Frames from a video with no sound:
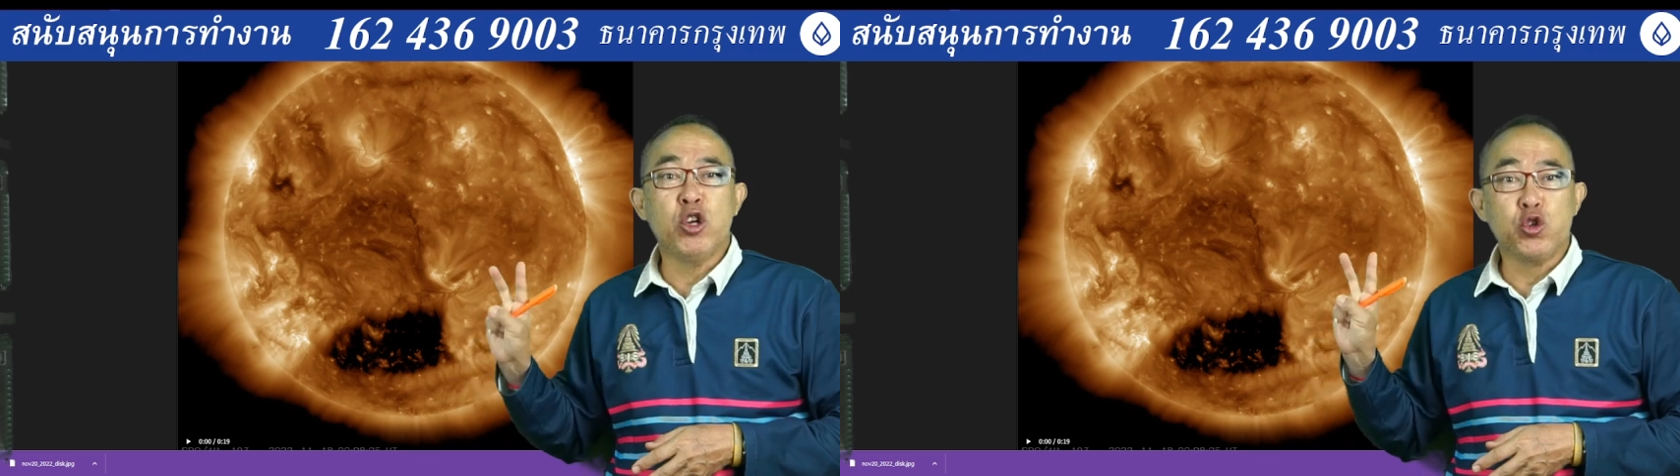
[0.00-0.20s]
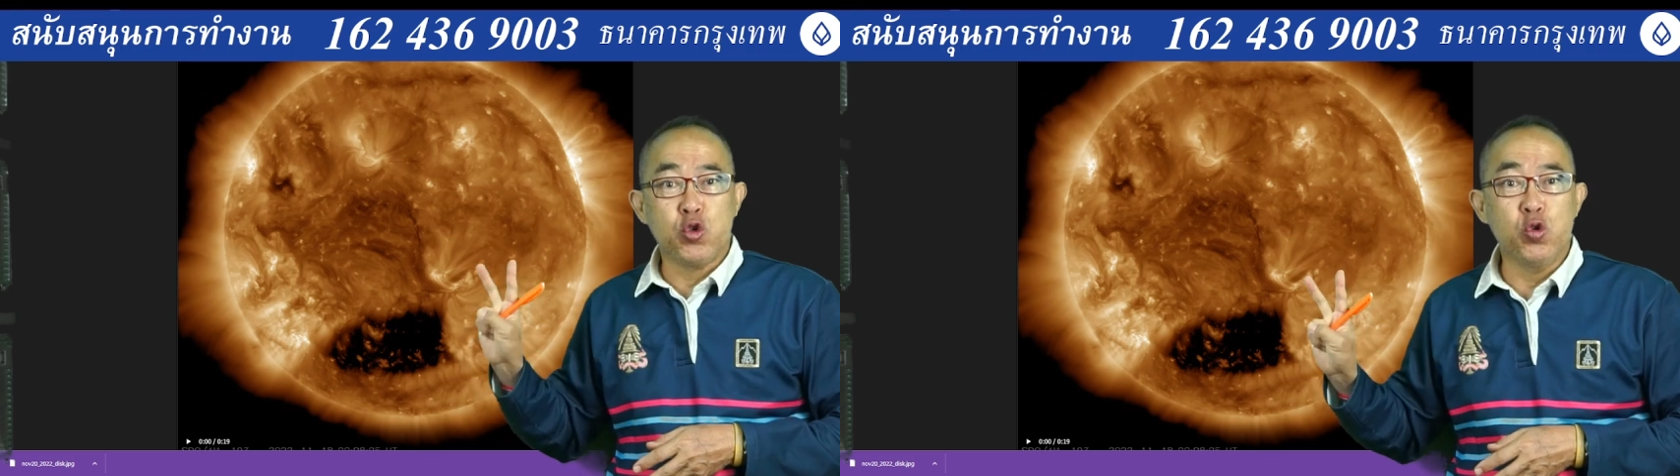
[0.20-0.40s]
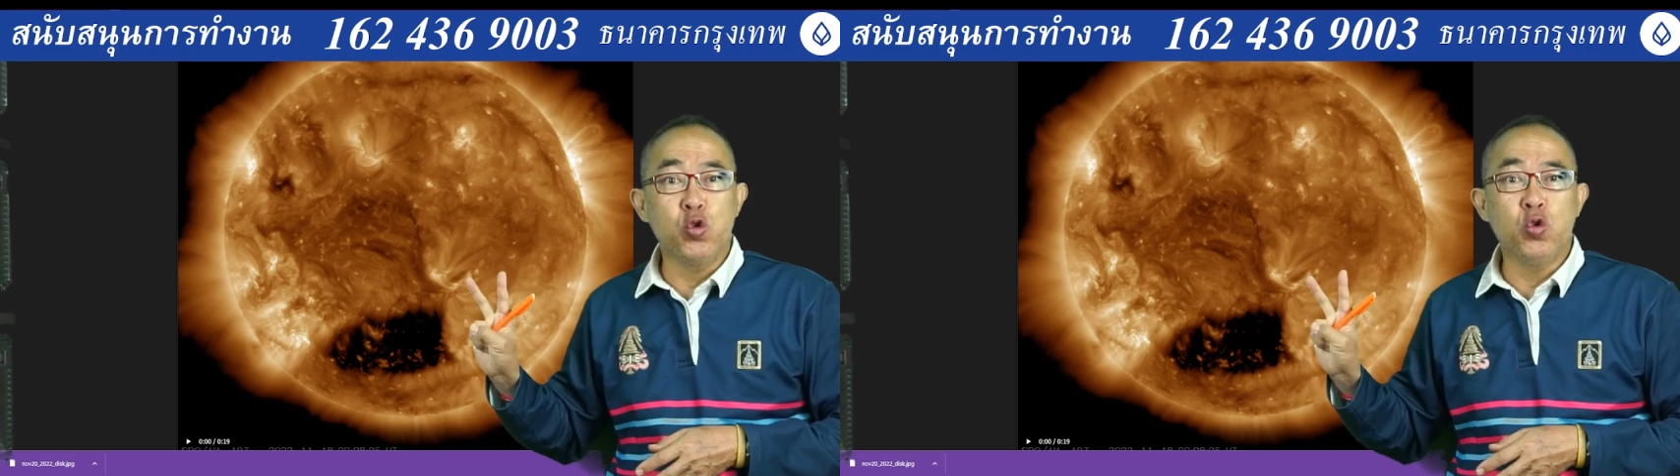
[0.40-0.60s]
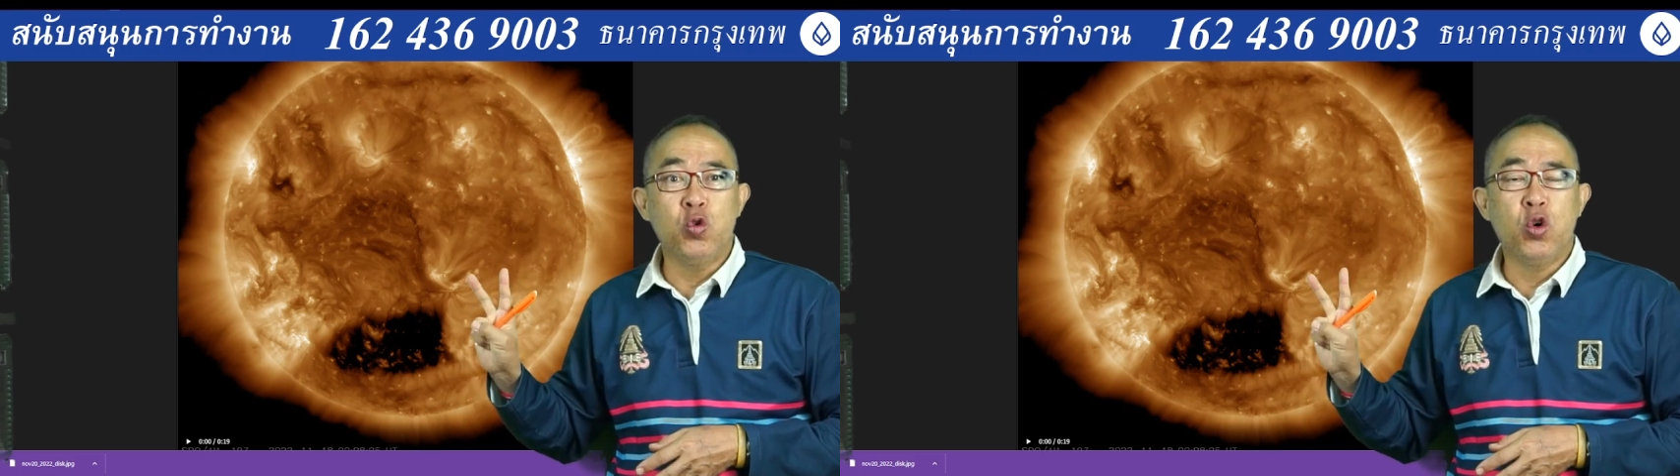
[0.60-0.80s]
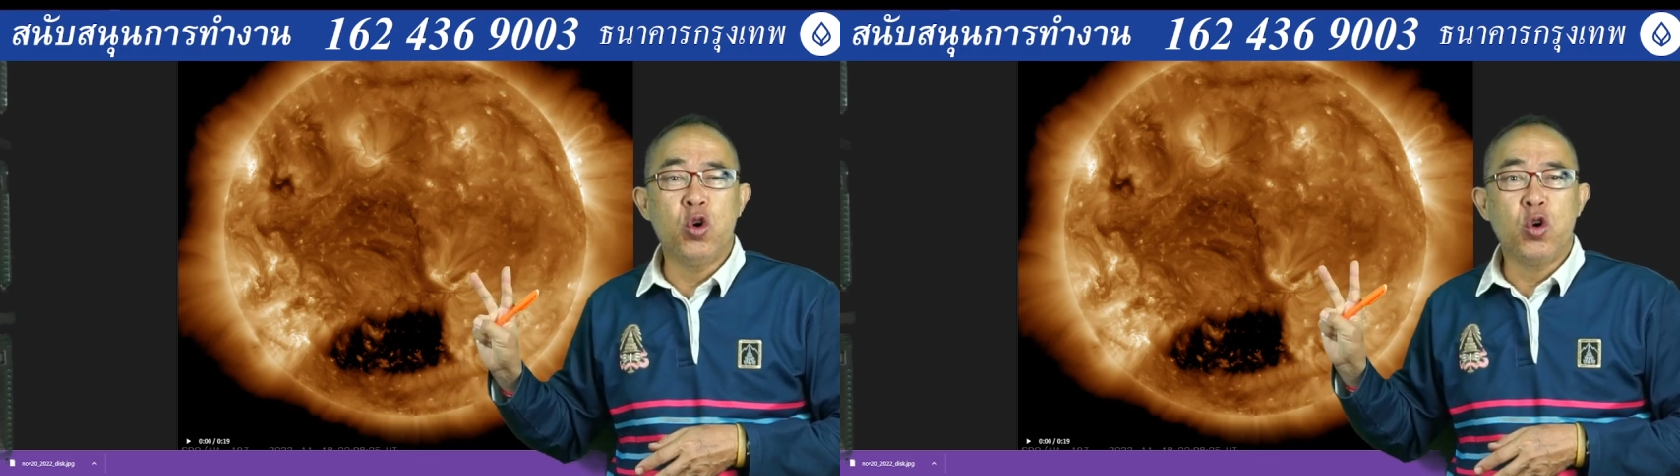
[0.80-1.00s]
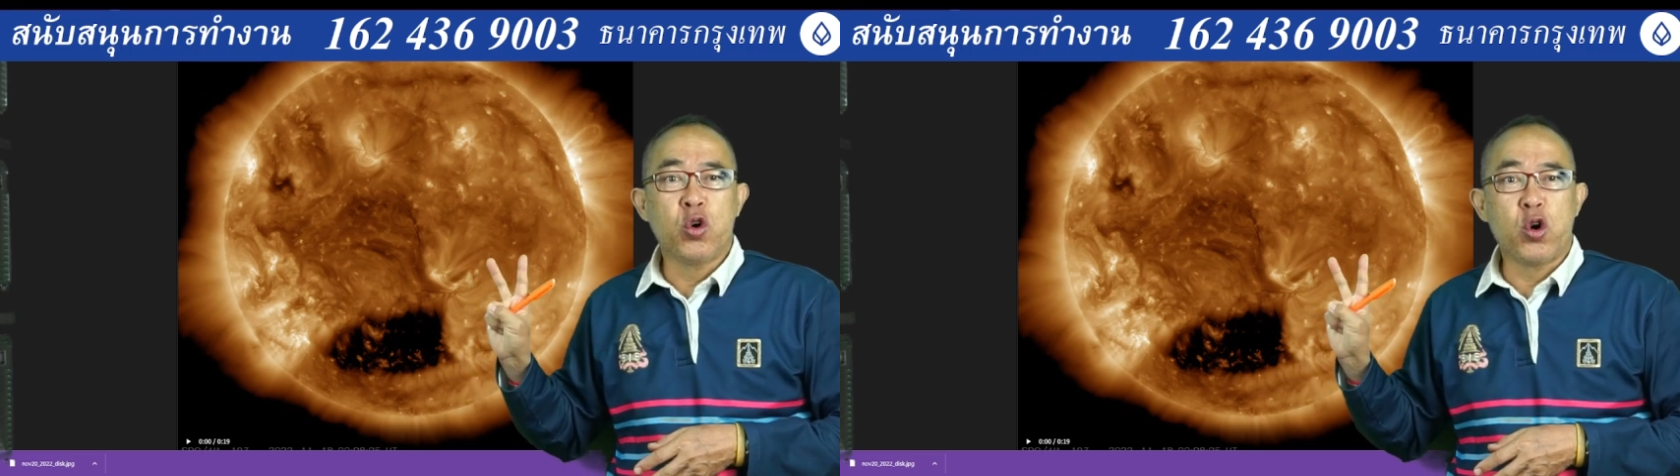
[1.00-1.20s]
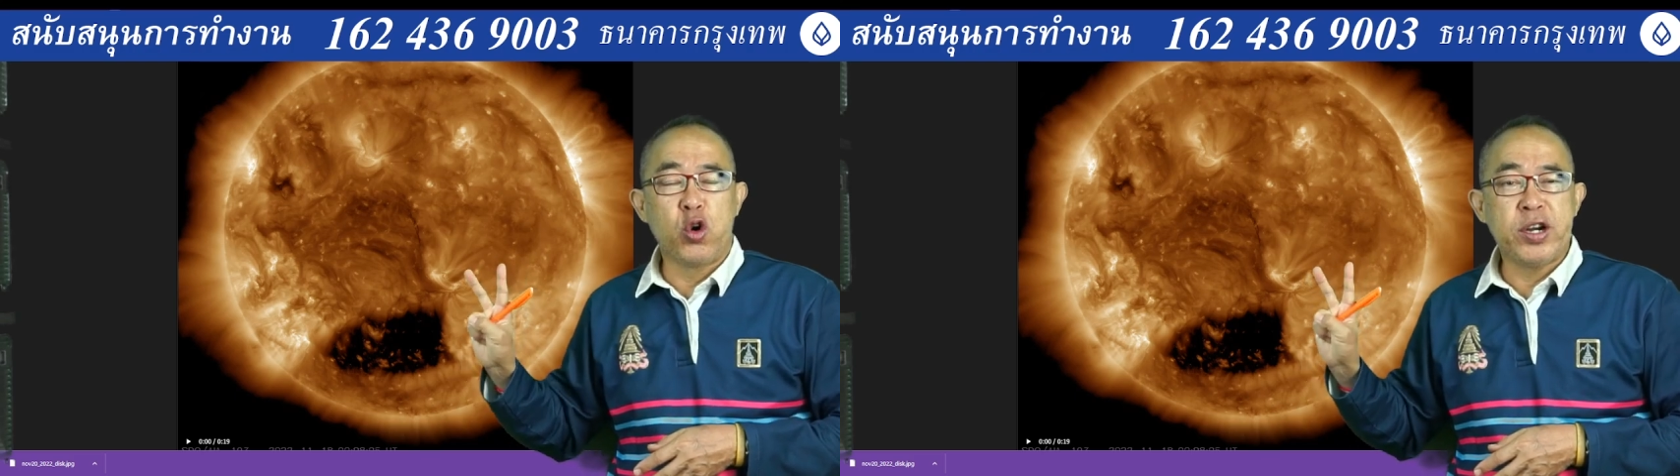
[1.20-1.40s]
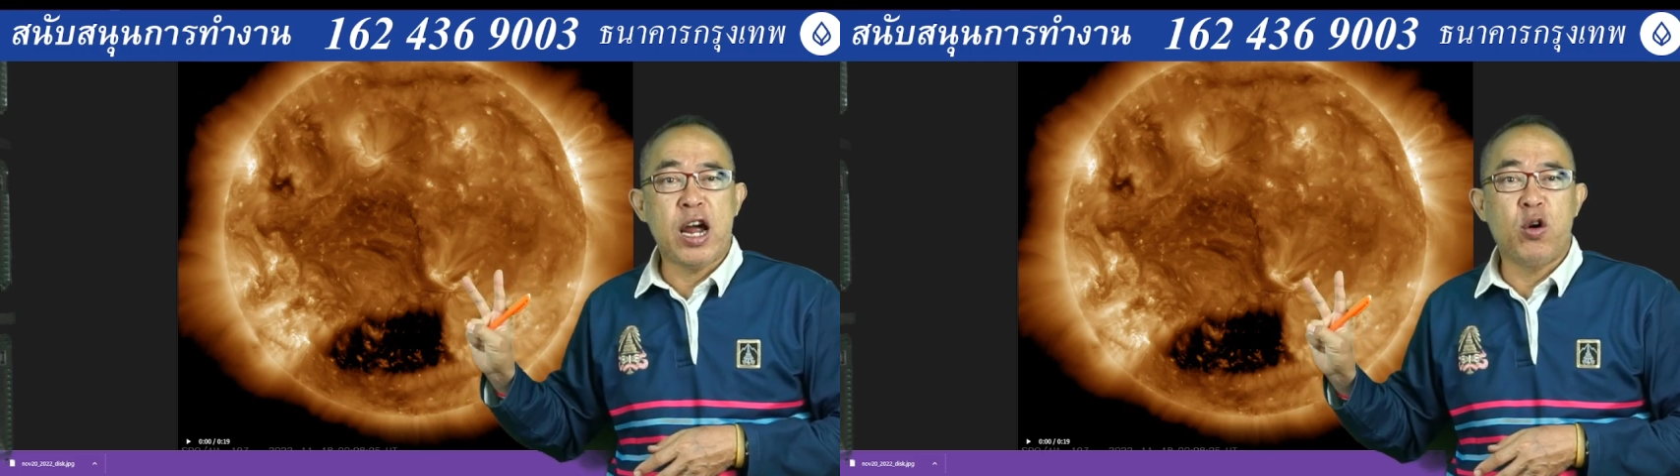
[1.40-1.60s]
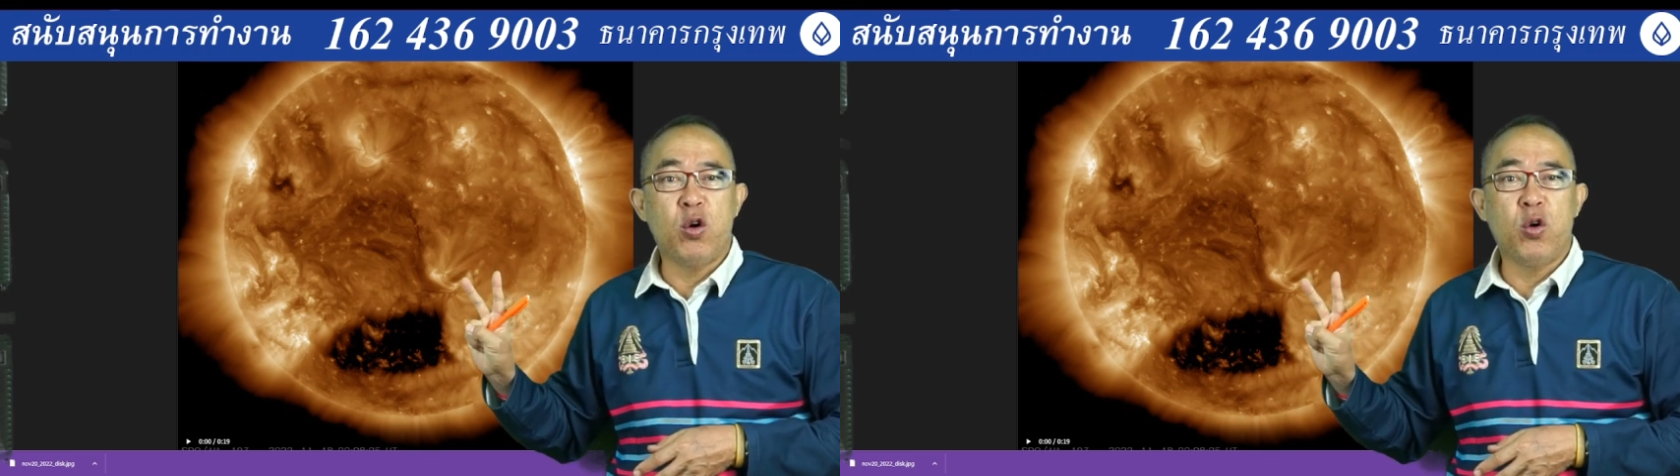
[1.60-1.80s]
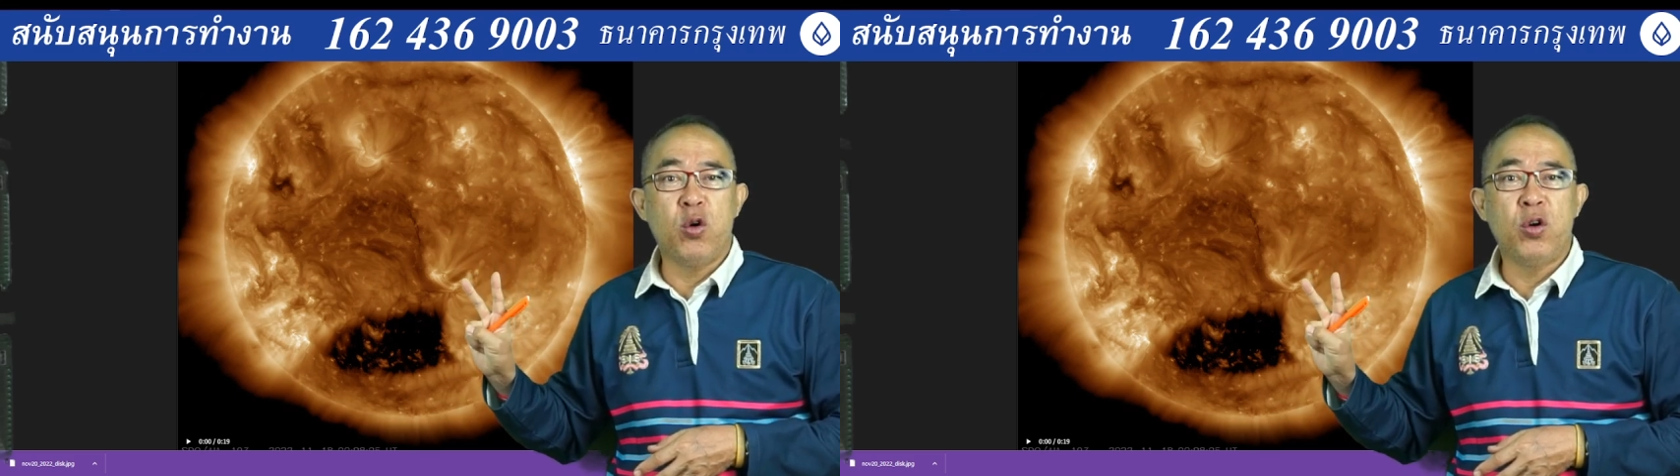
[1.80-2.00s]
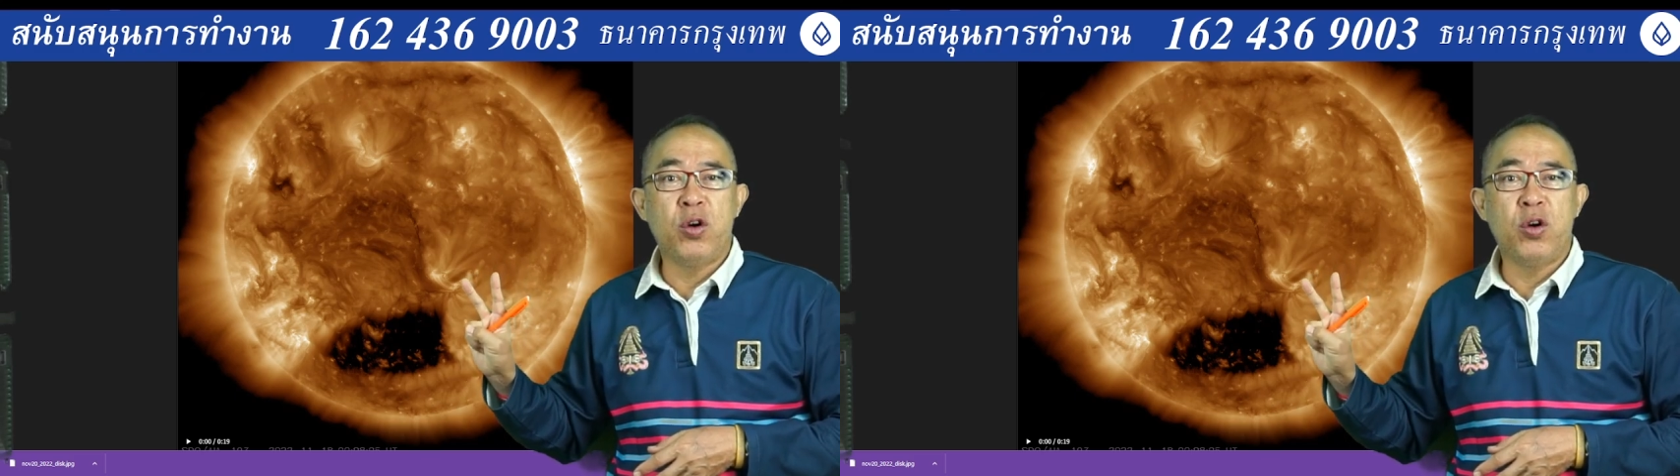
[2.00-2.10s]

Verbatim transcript: two corona hole